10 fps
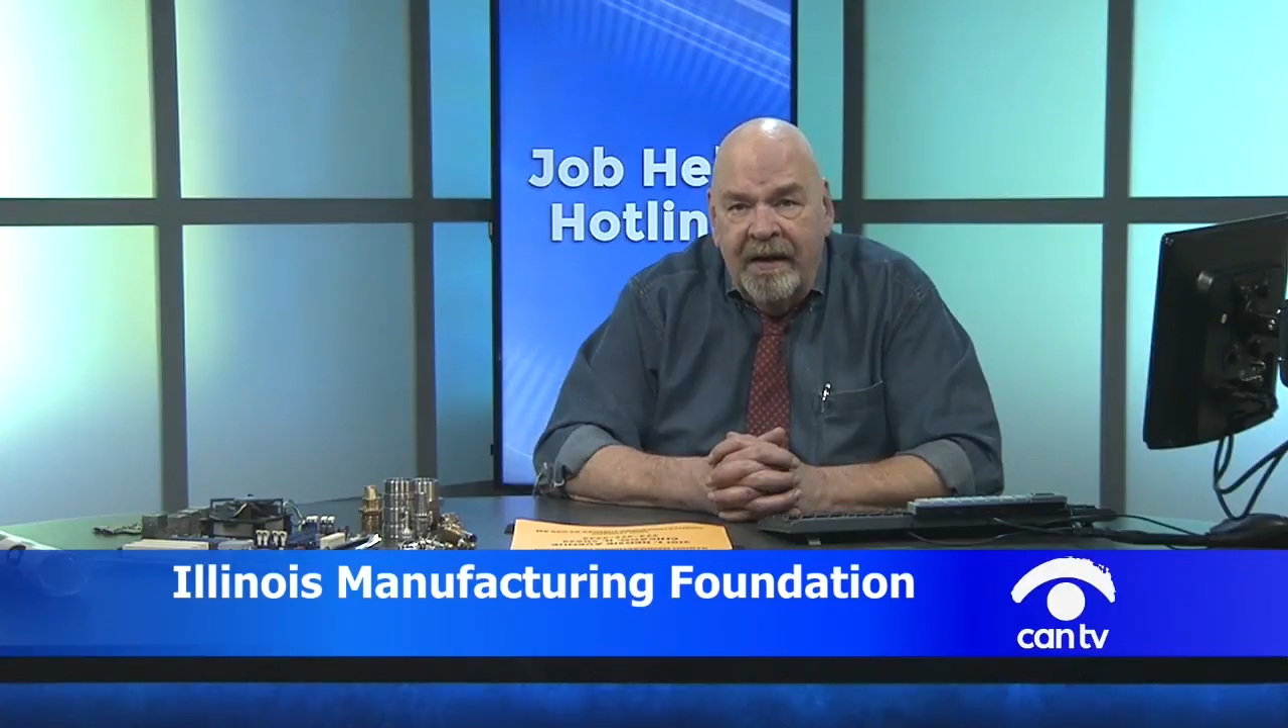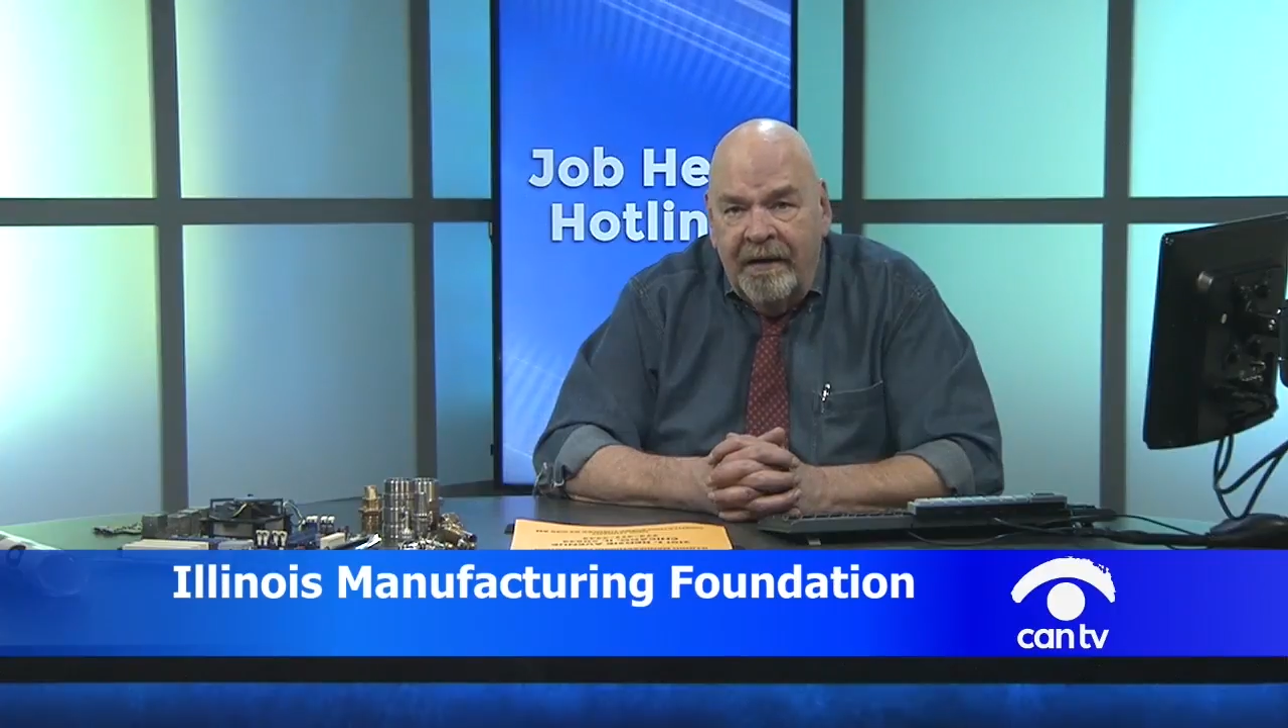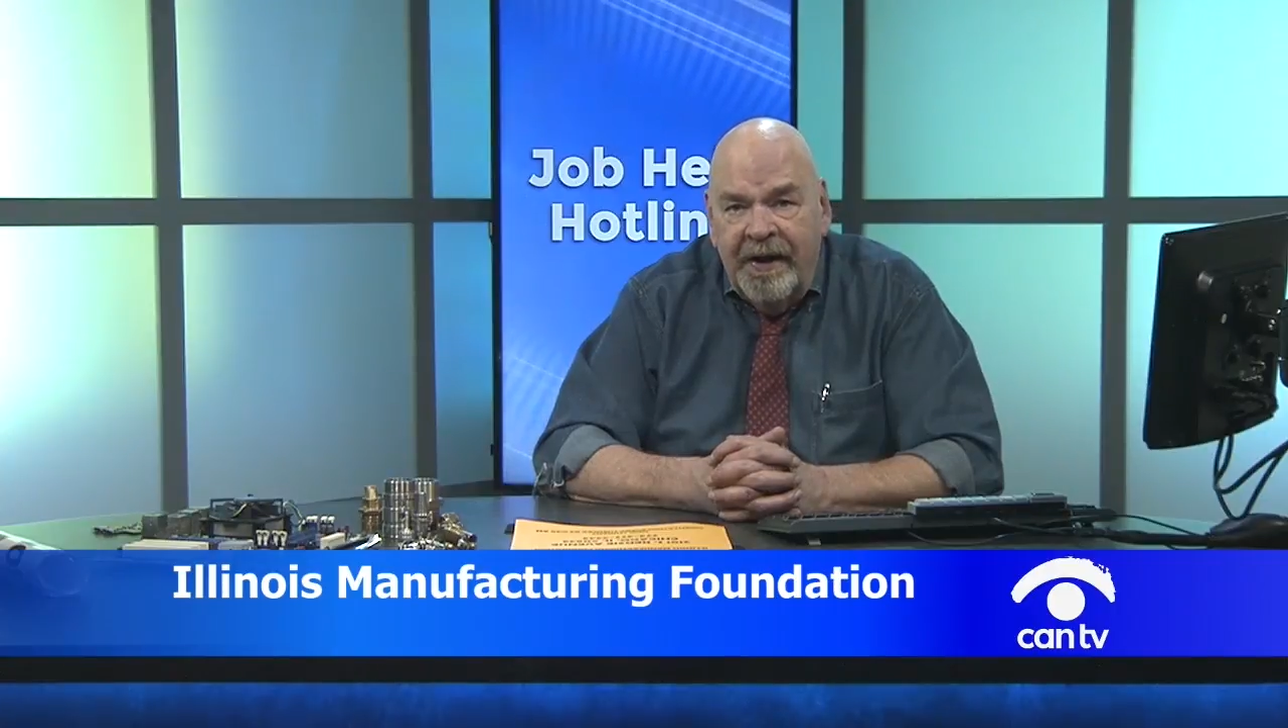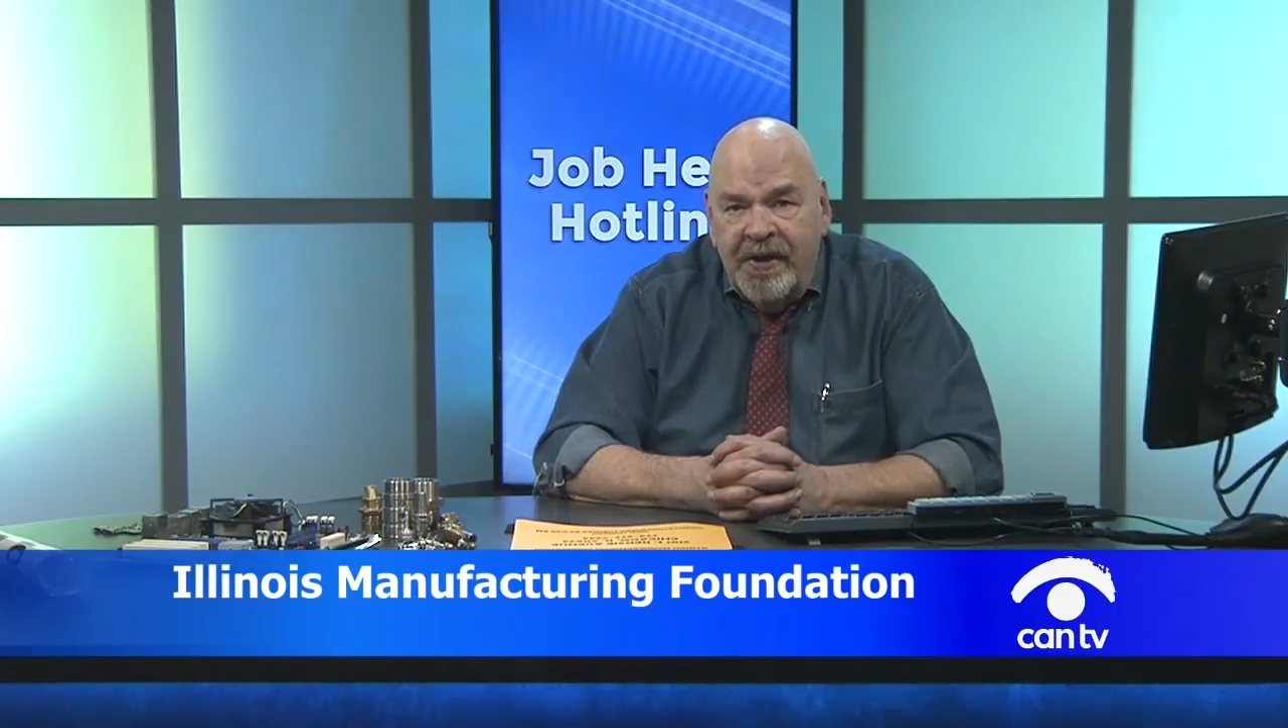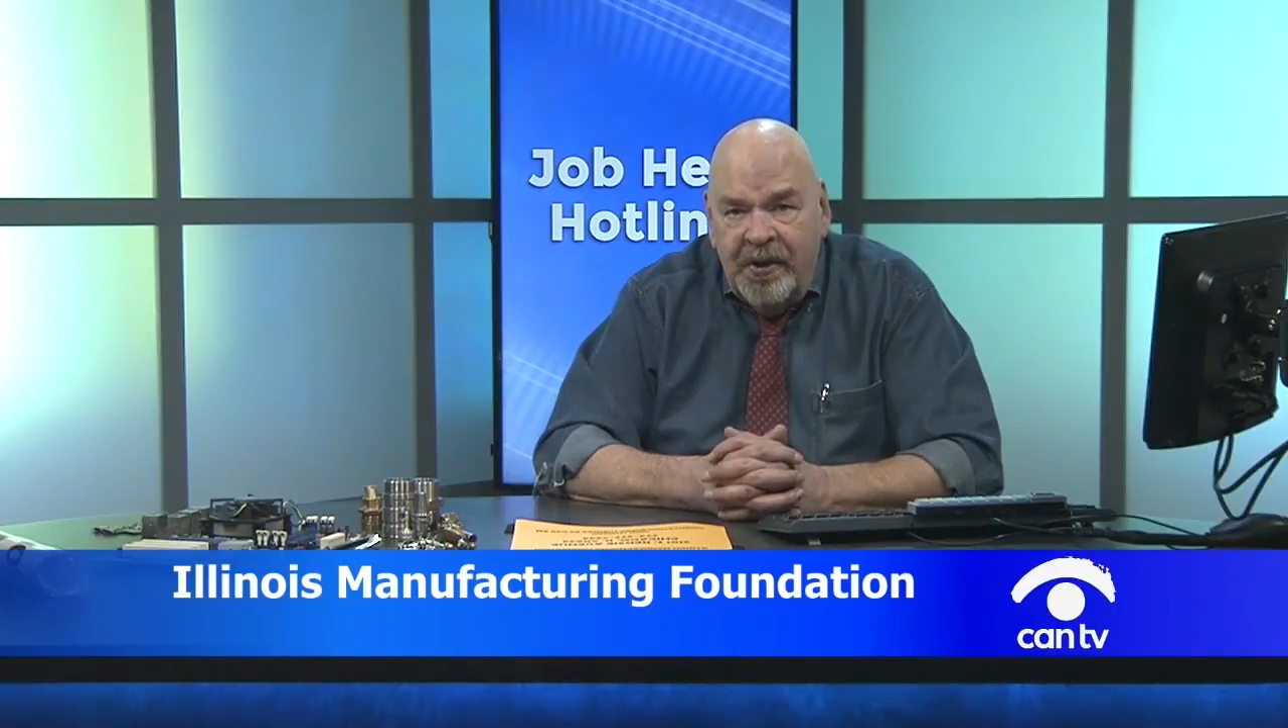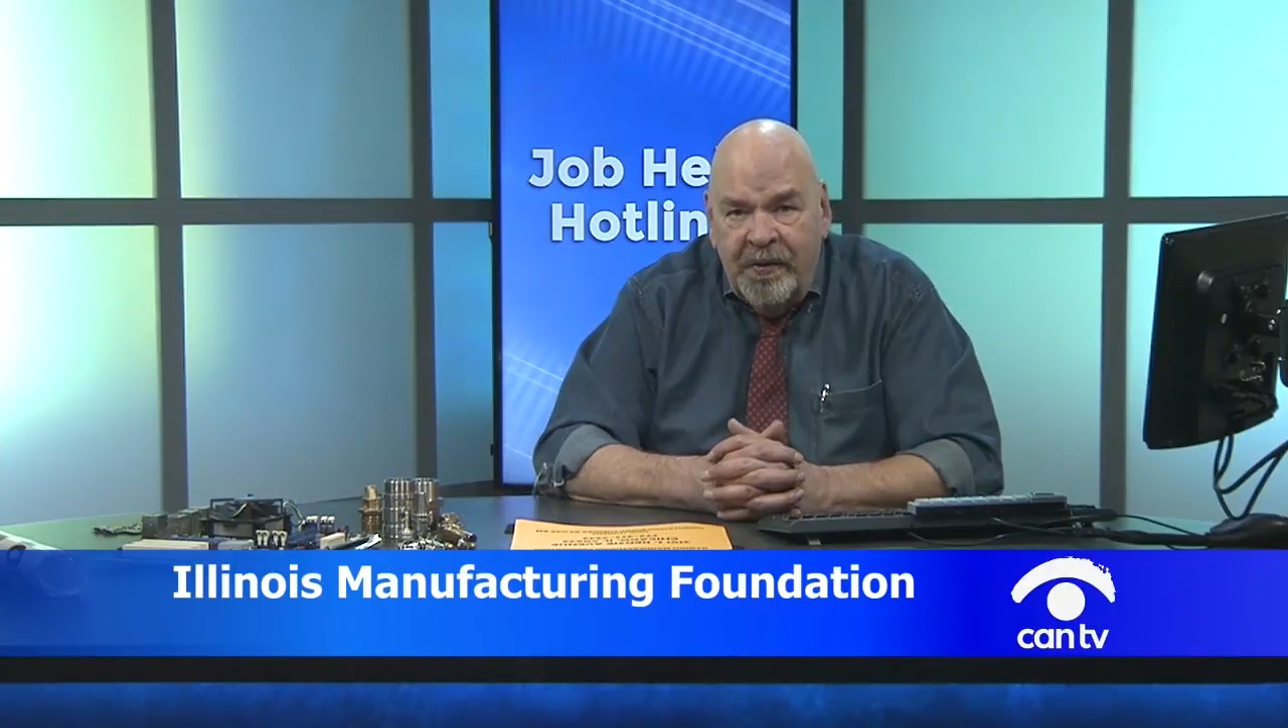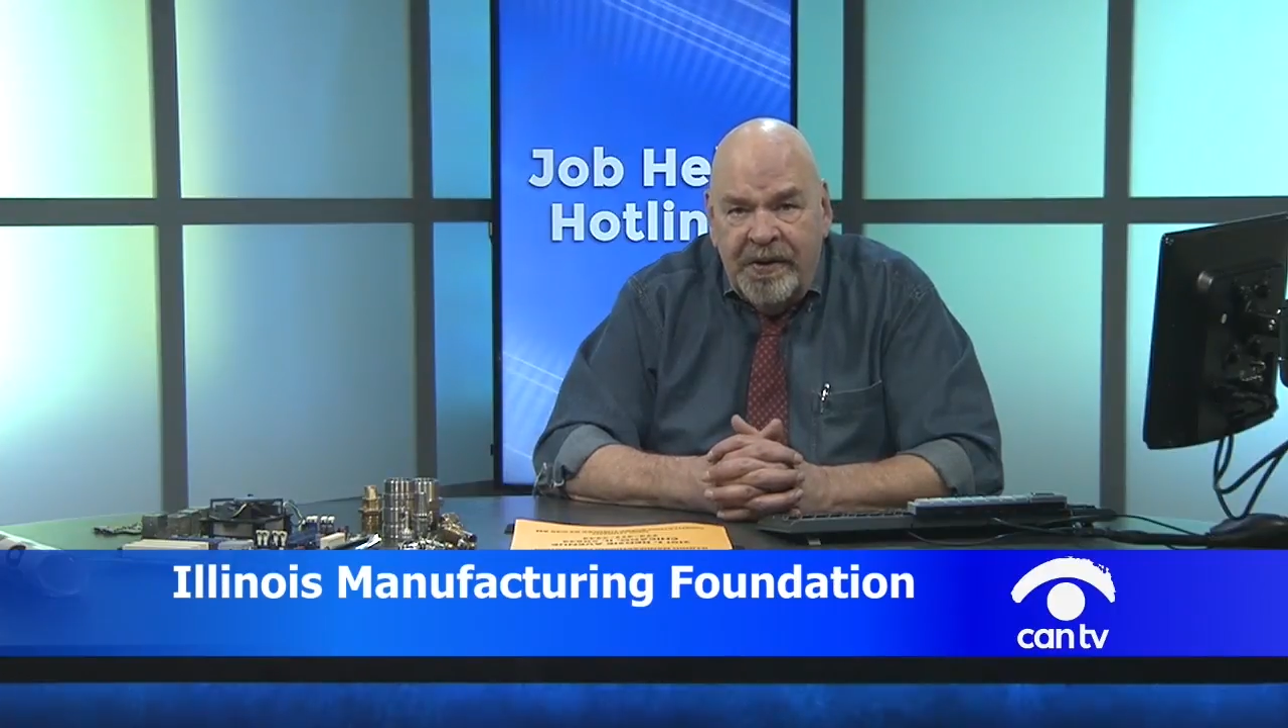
unless you